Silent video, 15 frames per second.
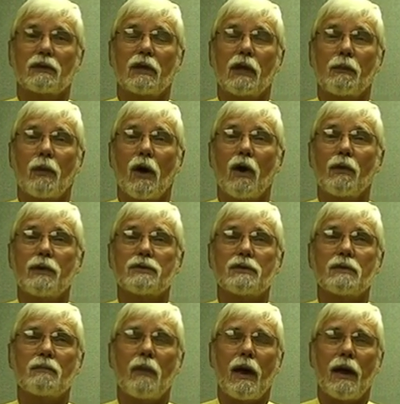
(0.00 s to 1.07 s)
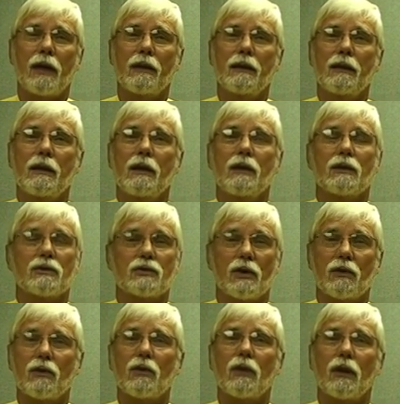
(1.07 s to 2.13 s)
Keep all this in mind.
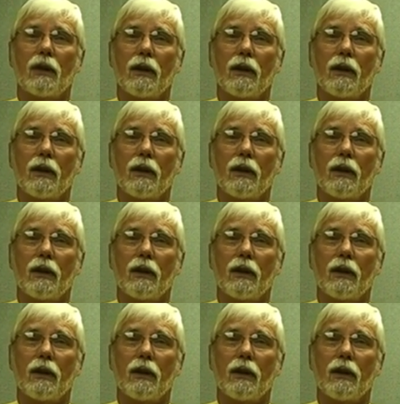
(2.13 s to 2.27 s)
General